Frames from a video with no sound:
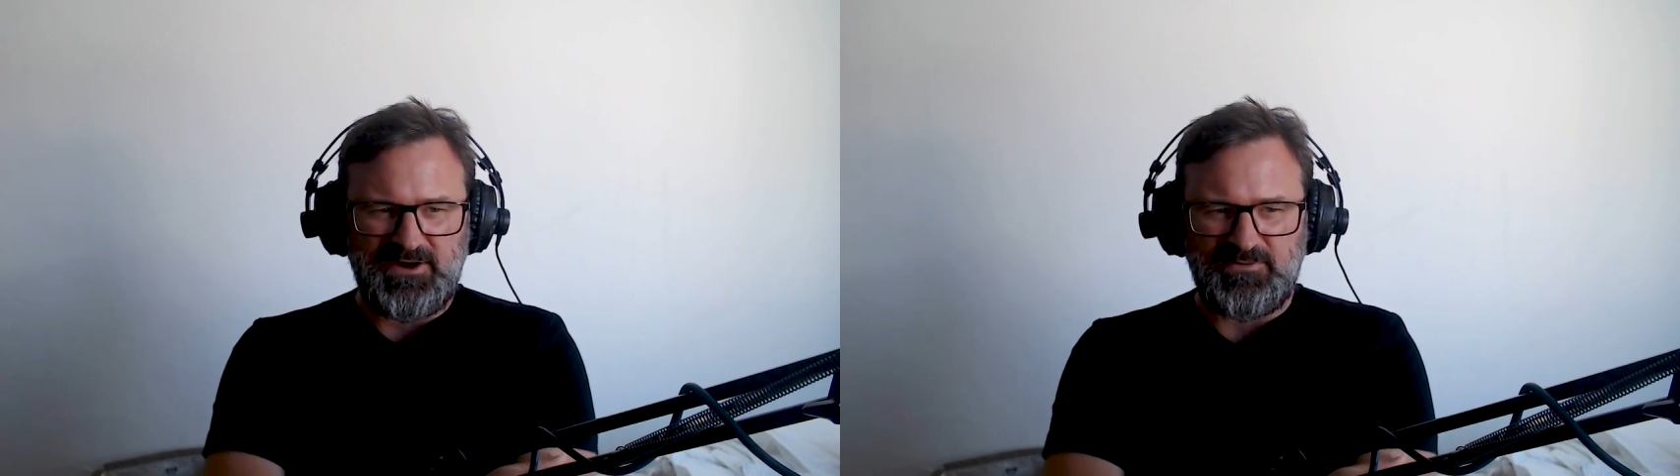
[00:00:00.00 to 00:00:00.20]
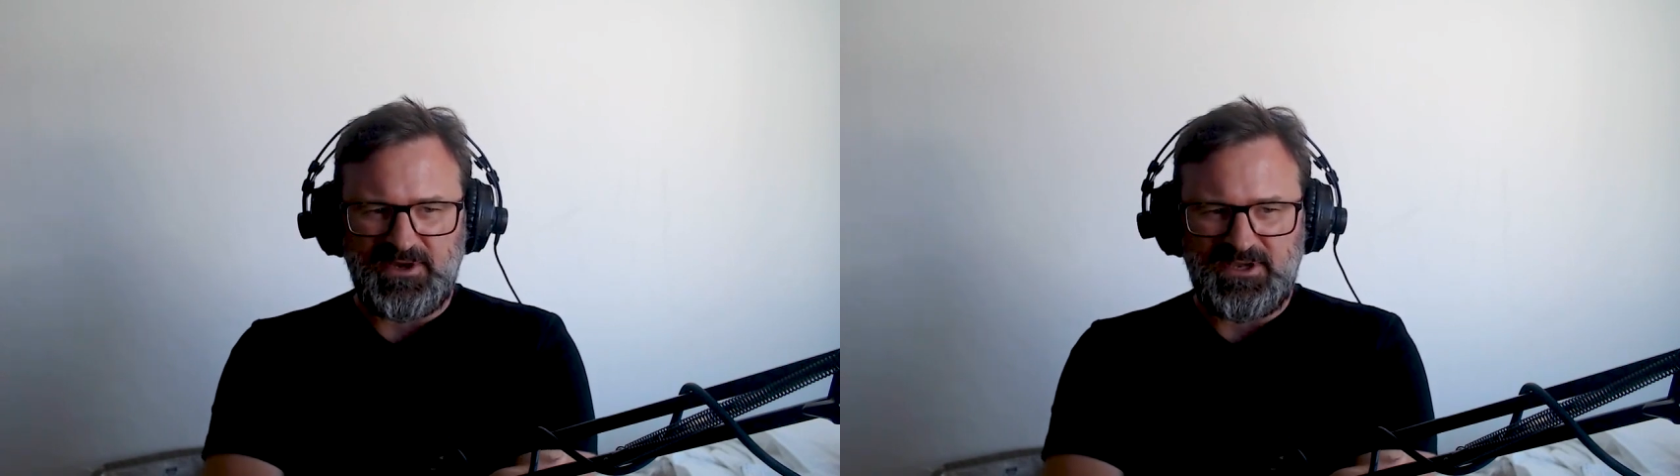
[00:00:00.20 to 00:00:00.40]

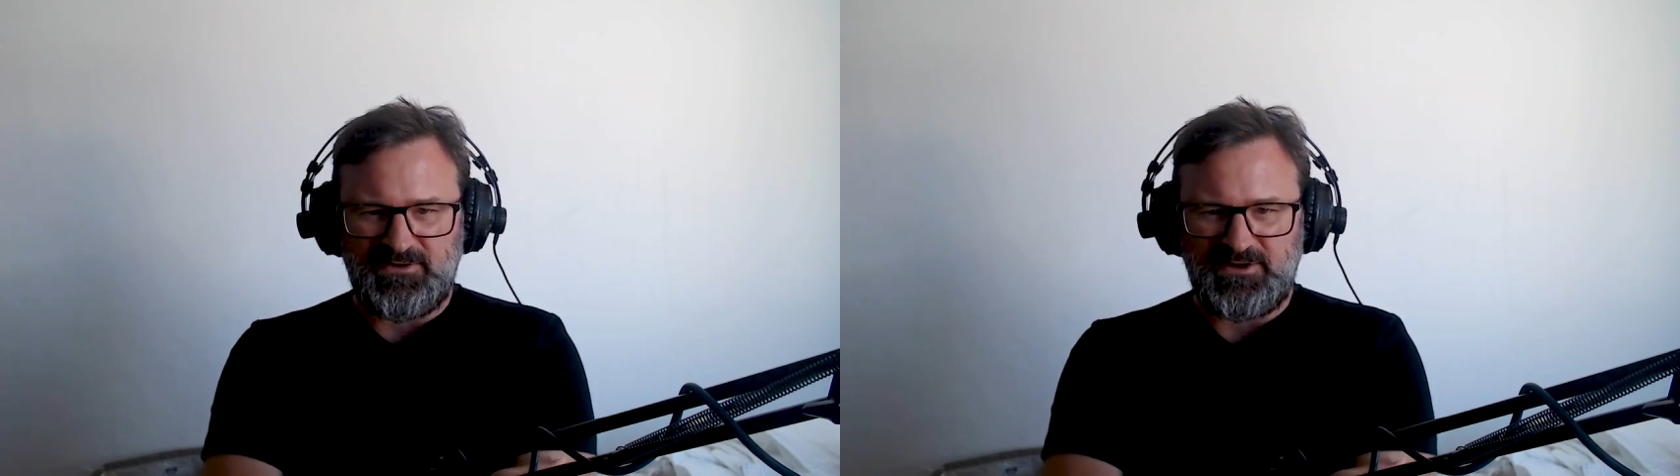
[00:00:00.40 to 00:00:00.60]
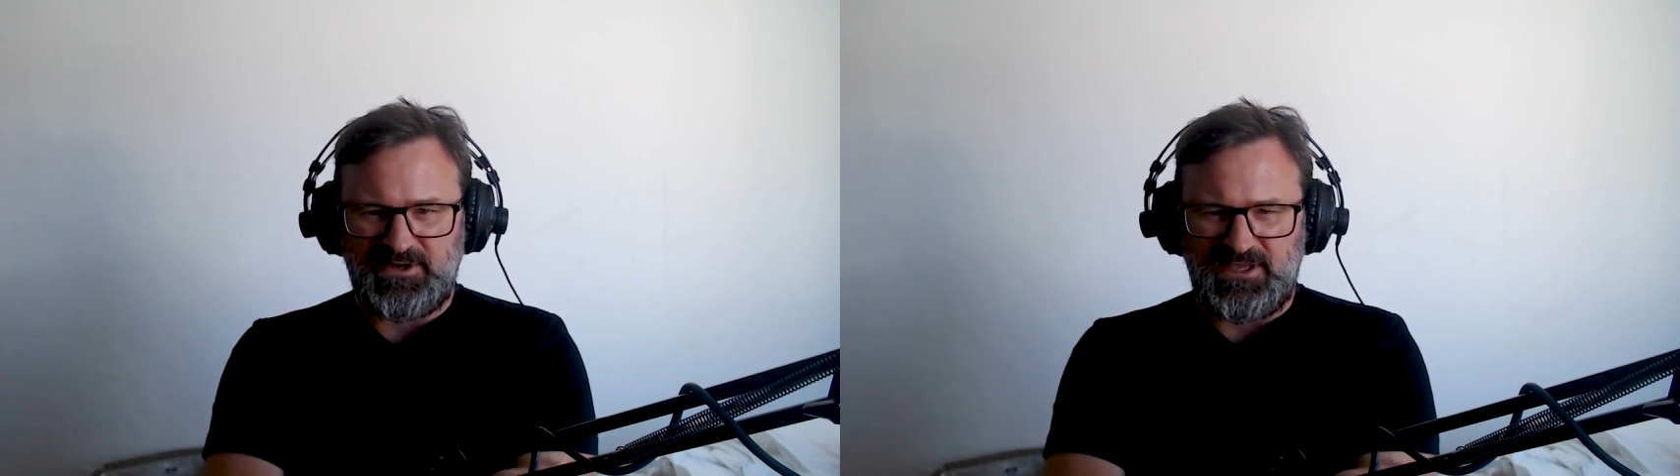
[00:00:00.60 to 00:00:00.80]
Are we
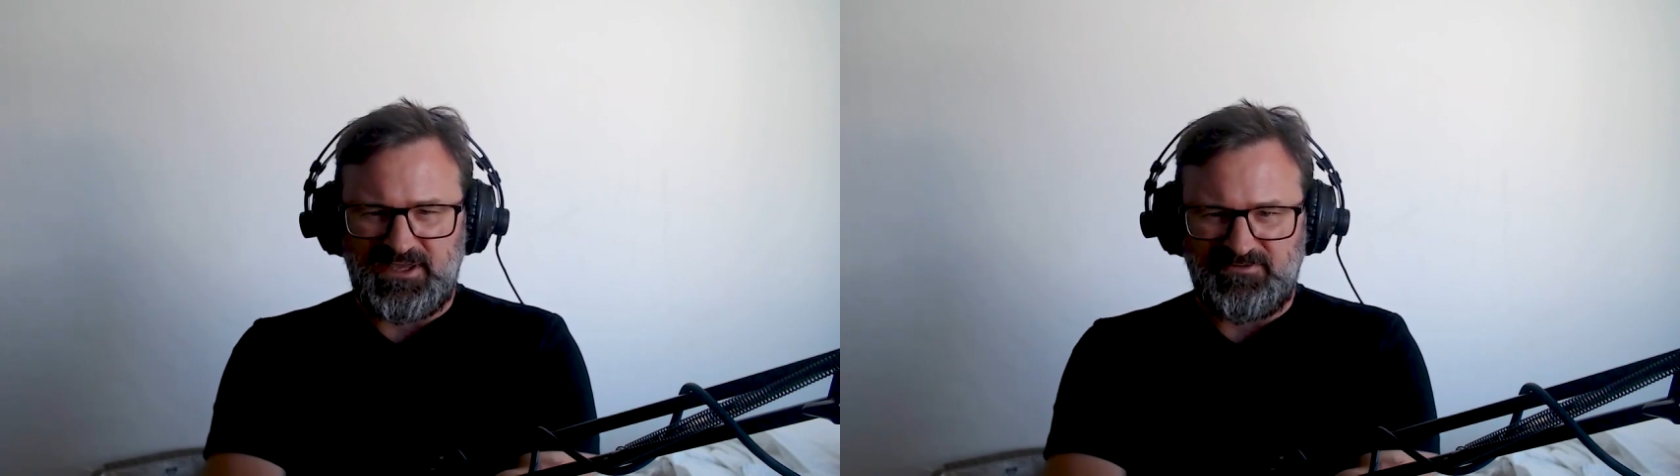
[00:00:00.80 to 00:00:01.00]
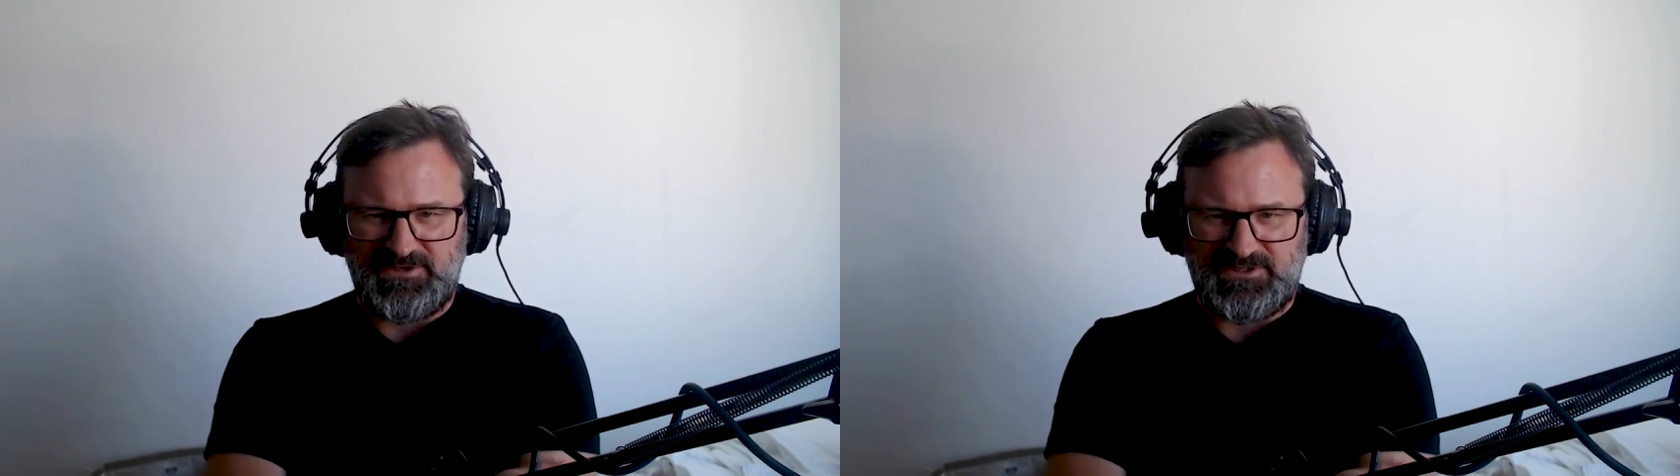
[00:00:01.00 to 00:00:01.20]
on an
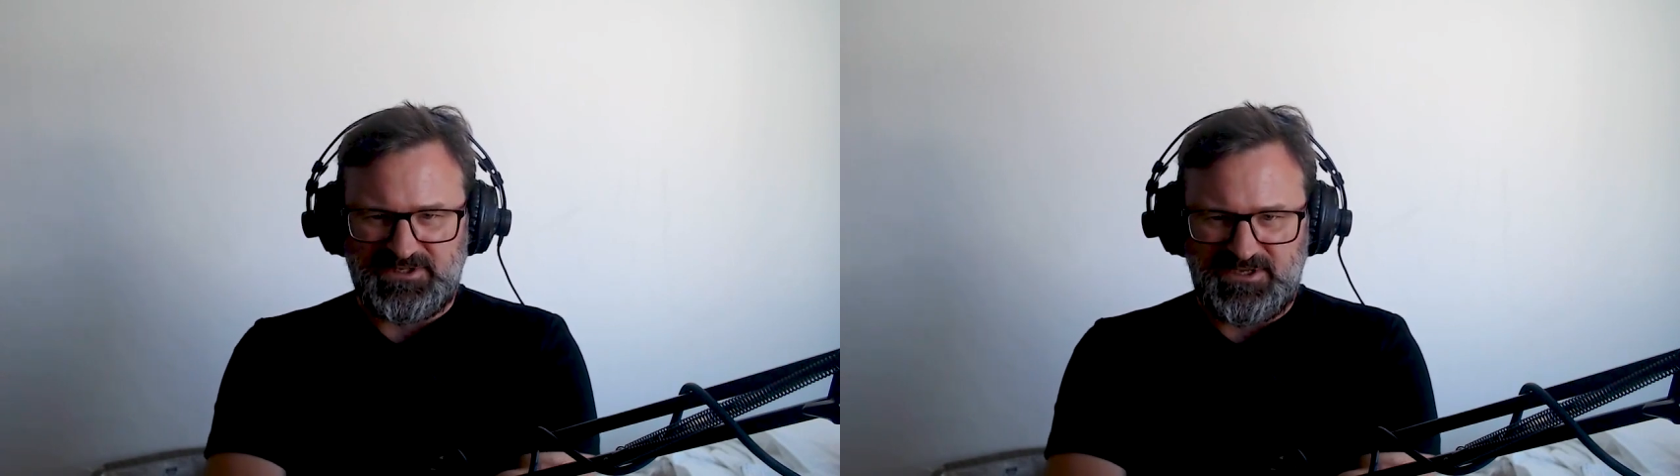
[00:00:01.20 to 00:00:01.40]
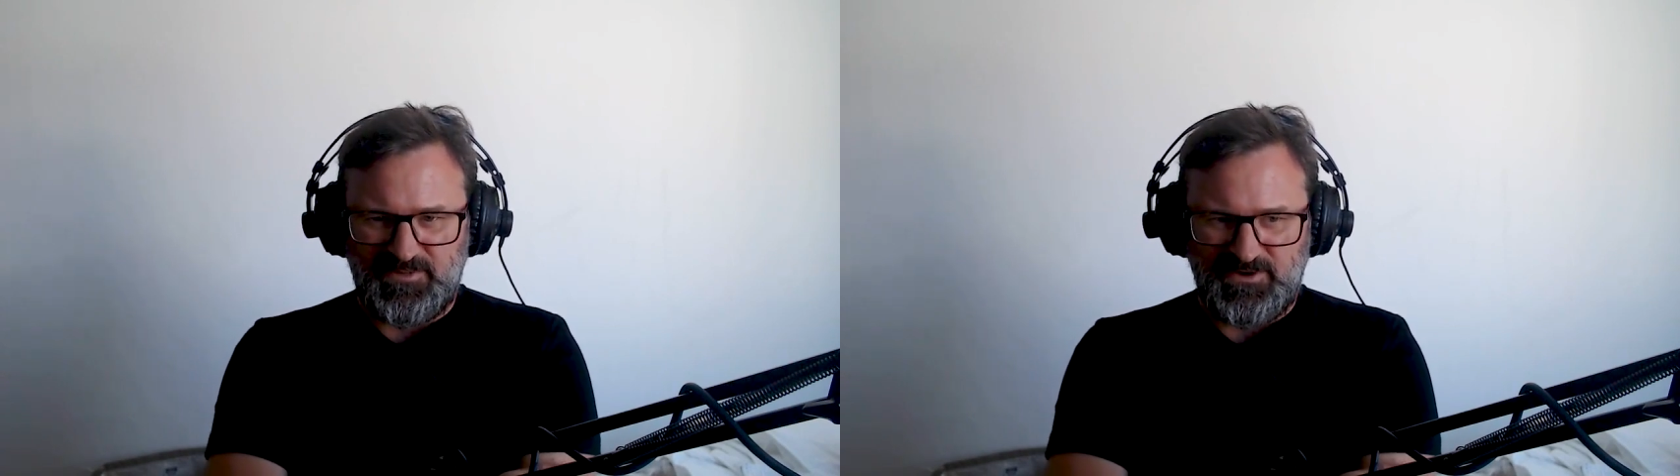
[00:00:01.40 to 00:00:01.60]
even
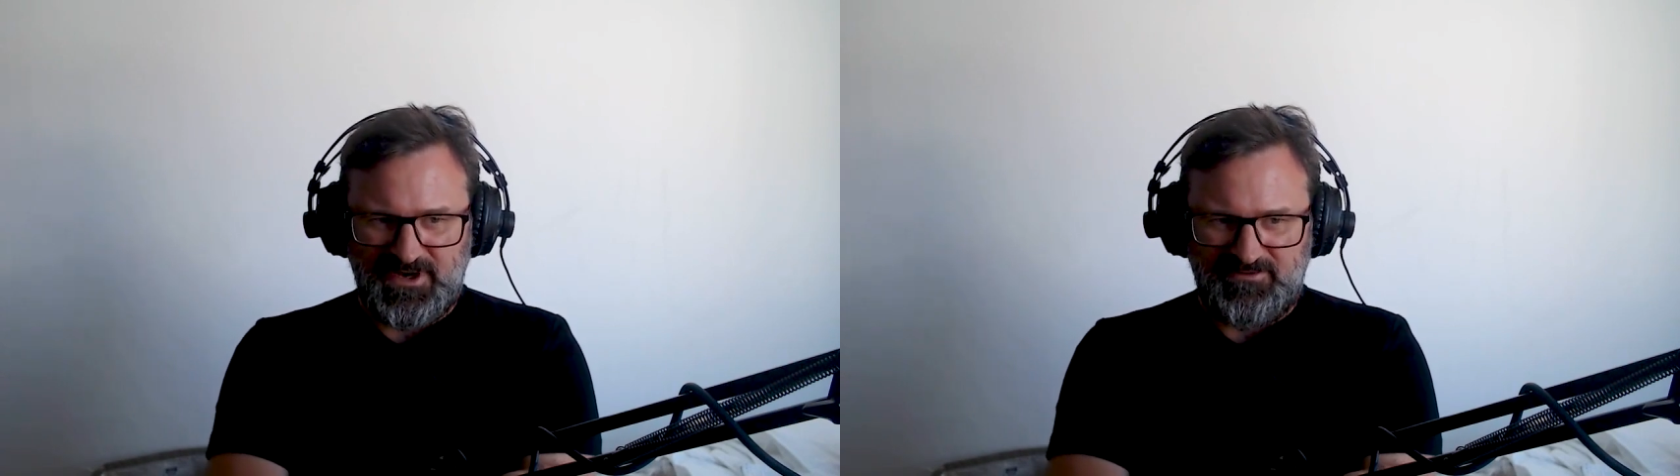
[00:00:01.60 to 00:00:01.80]
deeper